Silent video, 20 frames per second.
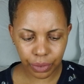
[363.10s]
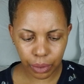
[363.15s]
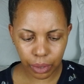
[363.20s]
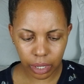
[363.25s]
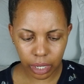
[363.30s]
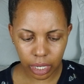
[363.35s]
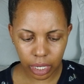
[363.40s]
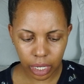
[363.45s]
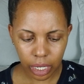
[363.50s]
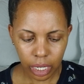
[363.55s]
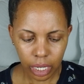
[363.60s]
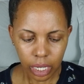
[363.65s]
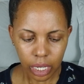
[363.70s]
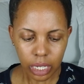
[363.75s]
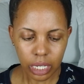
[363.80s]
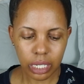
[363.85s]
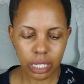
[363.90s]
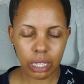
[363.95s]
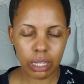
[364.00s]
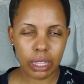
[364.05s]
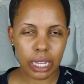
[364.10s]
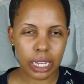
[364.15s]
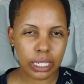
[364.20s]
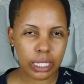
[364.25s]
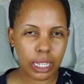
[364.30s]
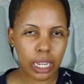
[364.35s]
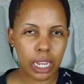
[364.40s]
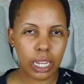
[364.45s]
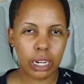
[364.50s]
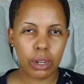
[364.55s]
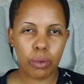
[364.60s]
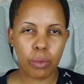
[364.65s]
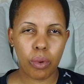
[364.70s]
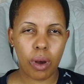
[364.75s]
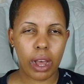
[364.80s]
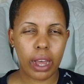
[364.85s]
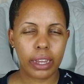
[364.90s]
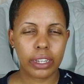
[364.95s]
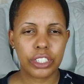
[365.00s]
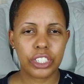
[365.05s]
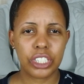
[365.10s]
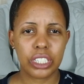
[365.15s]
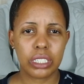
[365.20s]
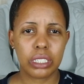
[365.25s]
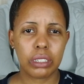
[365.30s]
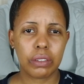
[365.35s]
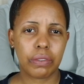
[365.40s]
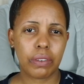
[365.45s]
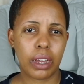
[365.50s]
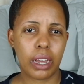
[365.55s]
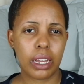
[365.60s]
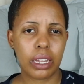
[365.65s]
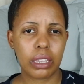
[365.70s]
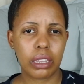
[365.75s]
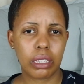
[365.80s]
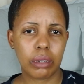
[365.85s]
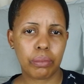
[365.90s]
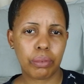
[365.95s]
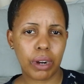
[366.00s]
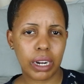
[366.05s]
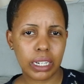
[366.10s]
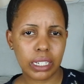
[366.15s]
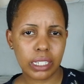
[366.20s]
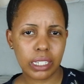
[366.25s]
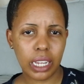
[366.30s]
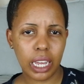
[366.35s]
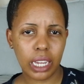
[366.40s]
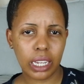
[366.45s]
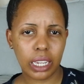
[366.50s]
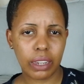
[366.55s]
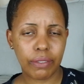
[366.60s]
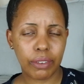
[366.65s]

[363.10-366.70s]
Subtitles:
for. So that's kind of why I justified the price tag.